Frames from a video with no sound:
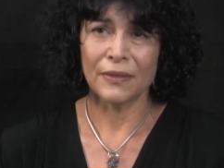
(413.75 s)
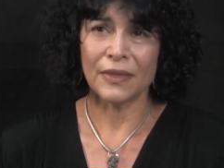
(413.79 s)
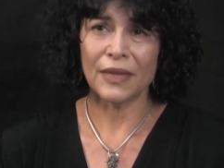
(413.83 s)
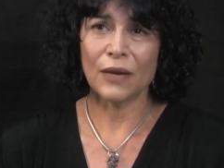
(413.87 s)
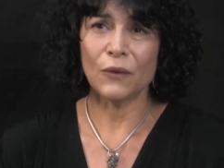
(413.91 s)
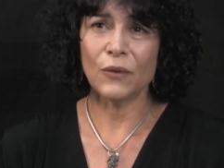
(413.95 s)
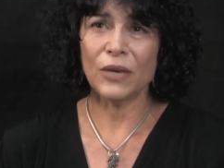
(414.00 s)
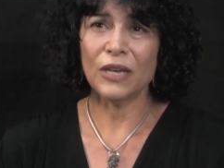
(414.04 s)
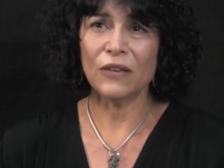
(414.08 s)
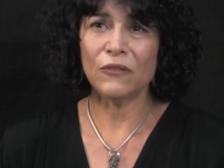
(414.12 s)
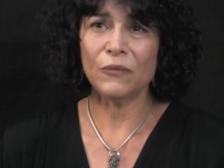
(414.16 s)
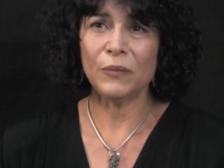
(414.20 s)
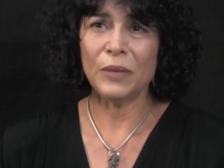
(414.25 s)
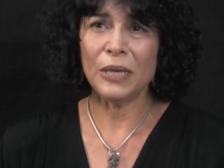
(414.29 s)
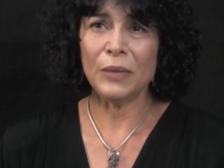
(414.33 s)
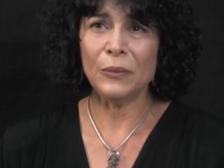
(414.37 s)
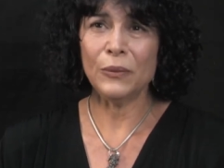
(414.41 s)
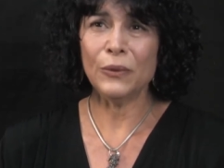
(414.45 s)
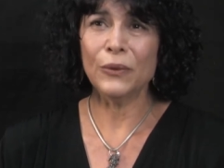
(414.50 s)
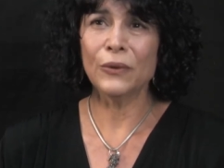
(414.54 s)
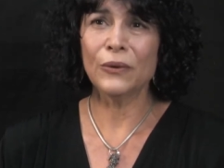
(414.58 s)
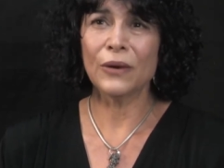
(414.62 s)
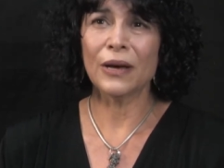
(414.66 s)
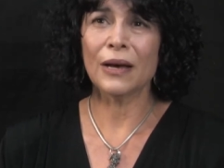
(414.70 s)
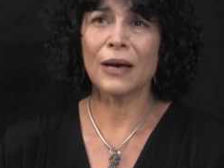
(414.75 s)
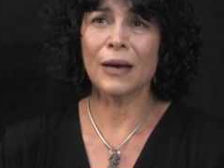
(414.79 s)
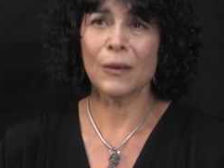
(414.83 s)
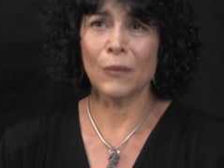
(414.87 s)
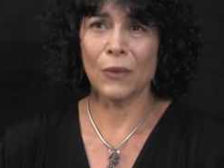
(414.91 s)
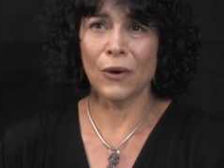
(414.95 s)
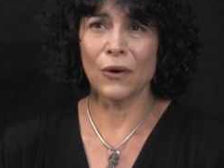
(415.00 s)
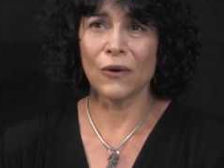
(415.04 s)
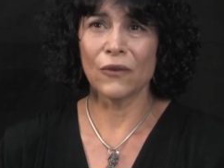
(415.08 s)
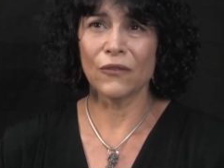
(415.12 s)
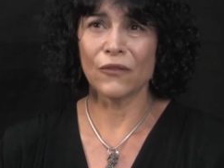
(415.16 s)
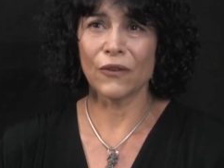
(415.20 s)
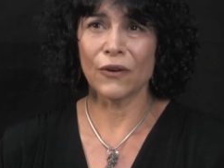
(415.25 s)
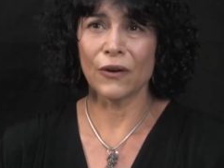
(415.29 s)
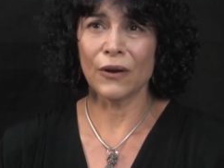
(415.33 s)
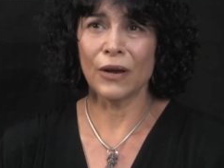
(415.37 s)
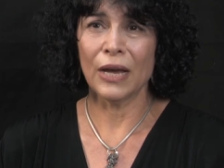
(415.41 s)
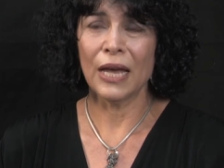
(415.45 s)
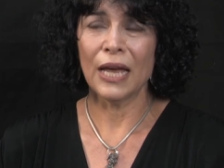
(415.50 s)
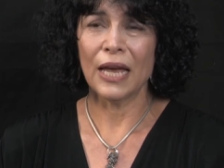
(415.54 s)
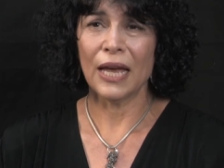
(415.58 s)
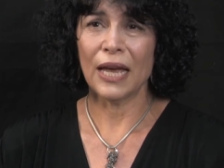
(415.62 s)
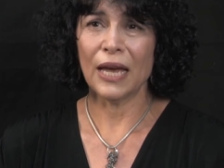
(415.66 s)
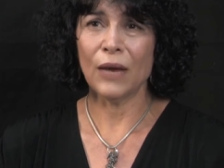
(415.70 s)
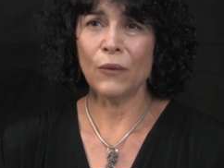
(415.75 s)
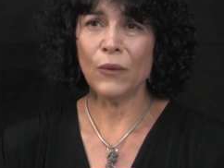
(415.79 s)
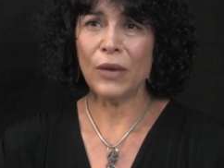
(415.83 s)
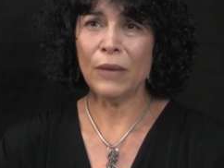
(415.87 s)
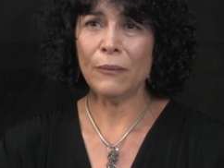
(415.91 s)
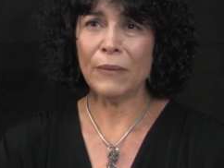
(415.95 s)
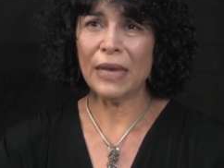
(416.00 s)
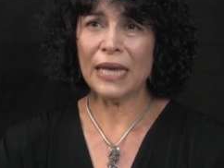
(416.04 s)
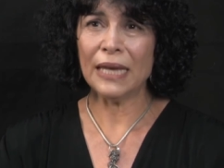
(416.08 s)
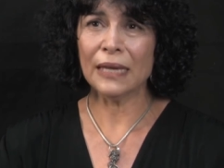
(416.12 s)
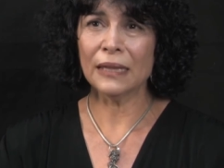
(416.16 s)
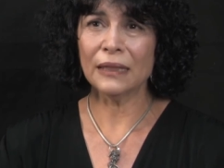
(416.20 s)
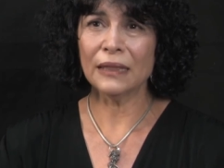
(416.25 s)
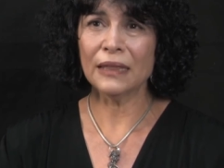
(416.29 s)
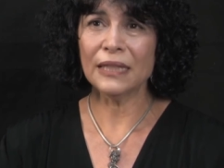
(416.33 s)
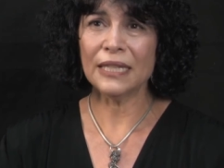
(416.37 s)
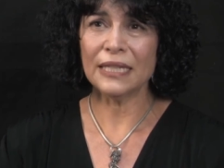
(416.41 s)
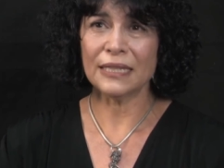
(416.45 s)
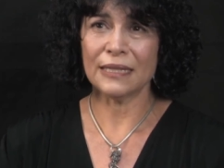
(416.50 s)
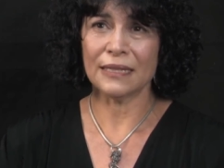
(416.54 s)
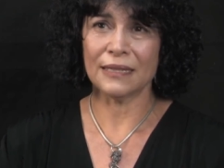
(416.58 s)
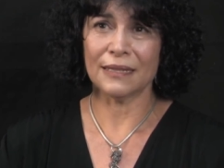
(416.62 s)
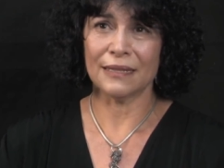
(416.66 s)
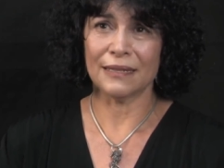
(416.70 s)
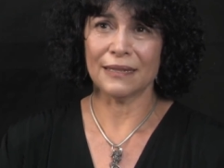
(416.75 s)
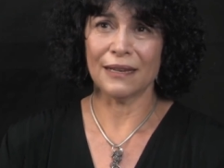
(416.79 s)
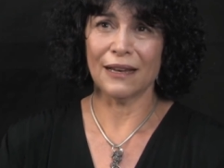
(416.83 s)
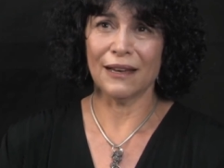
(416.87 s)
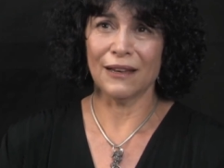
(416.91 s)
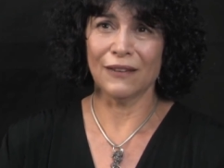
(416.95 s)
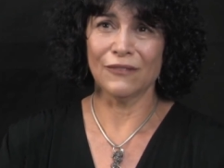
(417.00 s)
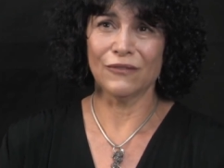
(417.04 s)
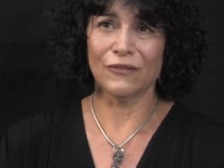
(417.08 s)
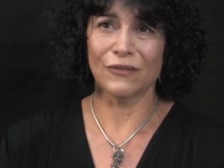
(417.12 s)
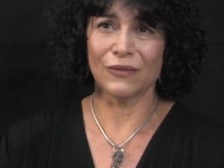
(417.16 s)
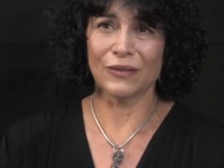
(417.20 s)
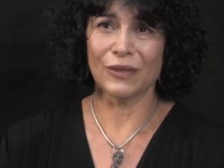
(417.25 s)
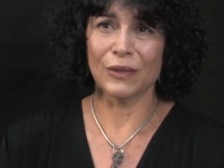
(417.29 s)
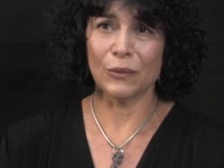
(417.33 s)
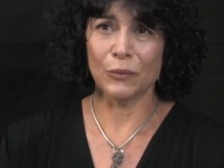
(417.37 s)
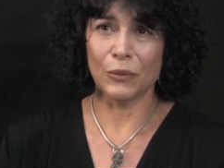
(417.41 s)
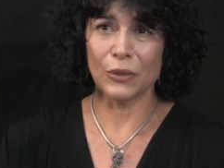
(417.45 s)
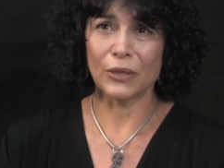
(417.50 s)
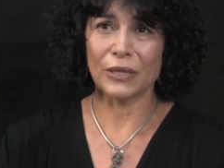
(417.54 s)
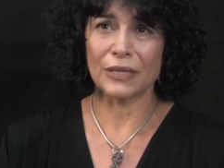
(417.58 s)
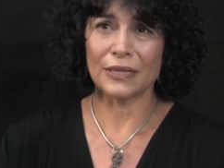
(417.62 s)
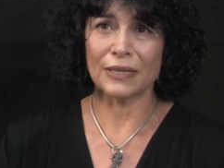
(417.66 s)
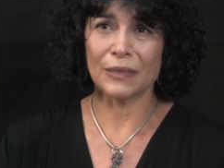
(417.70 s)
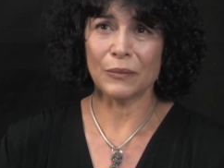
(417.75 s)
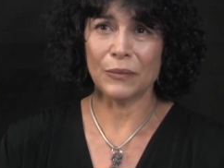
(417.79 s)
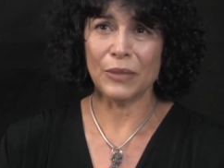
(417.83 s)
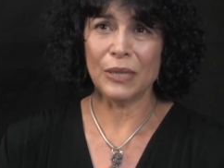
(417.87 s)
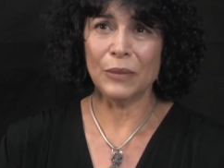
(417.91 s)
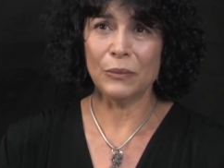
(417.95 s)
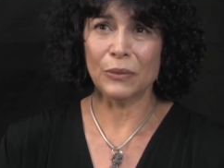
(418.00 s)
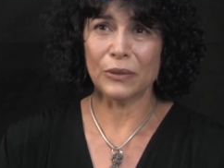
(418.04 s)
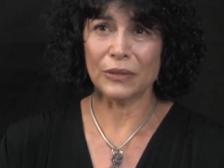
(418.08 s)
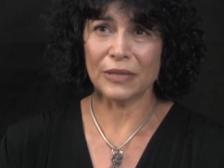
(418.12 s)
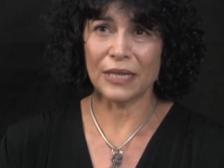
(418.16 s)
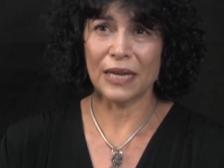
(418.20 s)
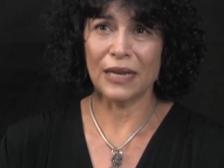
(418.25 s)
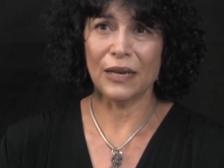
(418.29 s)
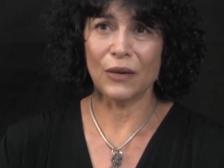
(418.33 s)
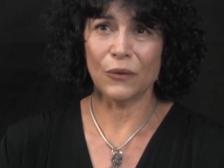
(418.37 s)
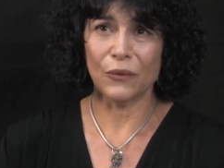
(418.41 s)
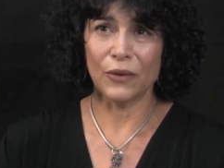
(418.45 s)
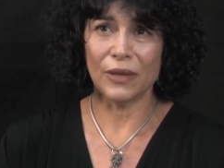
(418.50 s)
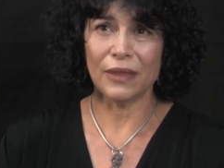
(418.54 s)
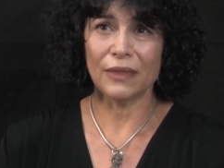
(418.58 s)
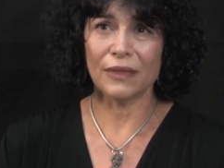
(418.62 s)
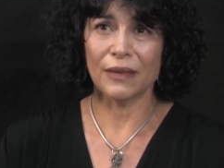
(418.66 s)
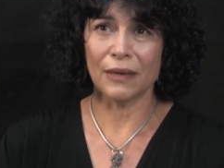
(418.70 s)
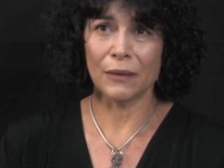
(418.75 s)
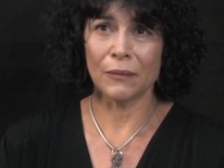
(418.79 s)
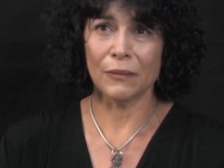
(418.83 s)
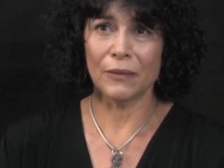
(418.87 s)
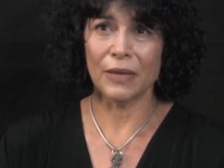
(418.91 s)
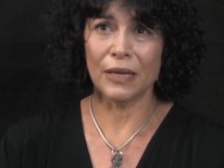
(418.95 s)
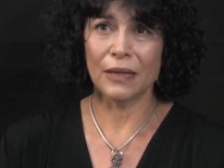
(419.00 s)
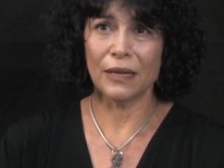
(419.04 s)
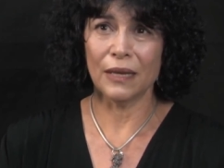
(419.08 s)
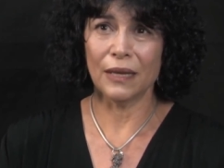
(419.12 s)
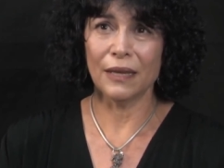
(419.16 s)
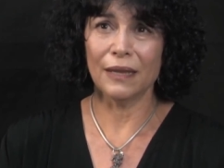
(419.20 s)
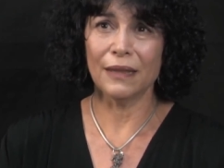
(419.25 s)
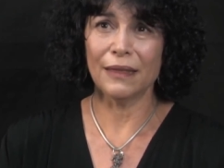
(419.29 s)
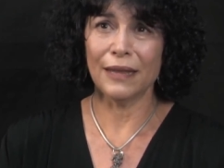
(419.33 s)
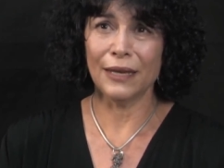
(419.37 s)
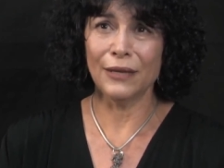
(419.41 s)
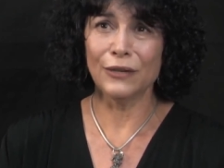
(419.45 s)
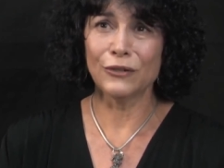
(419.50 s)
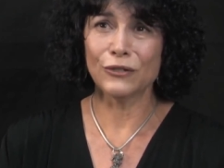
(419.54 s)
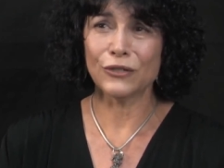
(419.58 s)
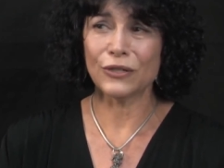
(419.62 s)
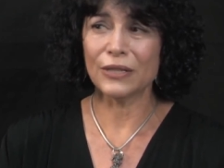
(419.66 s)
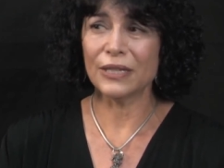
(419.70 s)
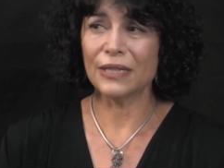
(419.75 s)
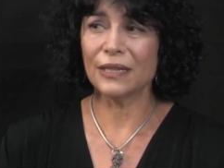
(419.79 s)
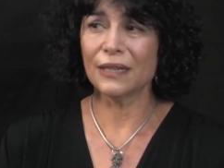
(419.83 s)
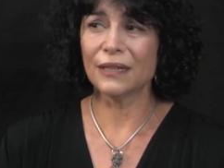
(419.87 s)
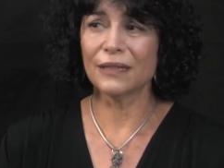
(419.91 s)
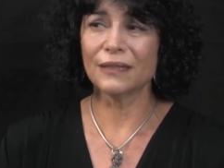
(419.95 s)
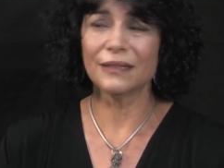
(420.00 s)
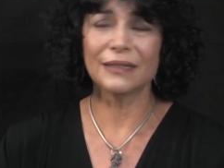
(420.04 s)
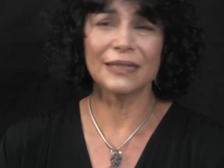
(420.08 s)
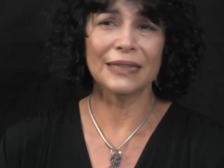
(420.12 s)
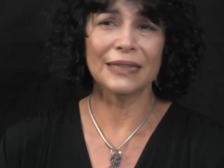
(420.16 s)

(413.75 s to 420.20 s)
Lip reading: that we have people who come over, and we make lists of the books that people take with them, and they usually